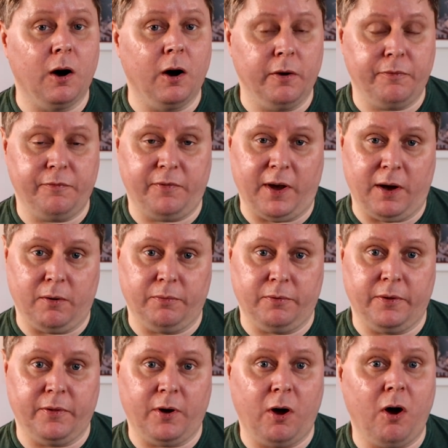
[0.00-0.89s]
I found
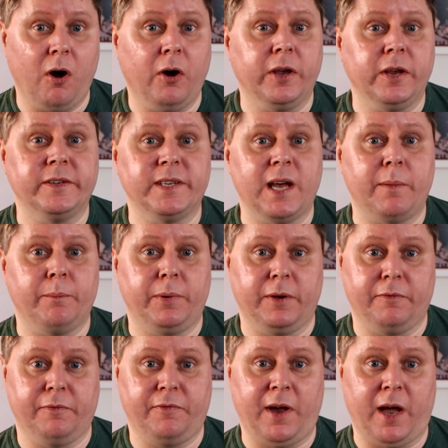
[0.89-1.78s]
that the high
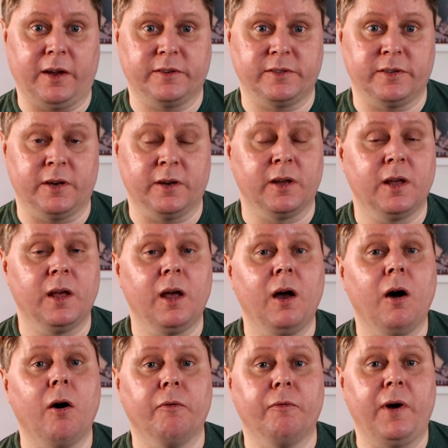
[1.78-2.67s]
damping factor
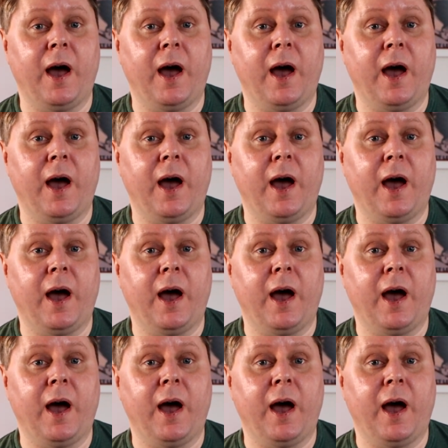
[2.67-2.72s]
of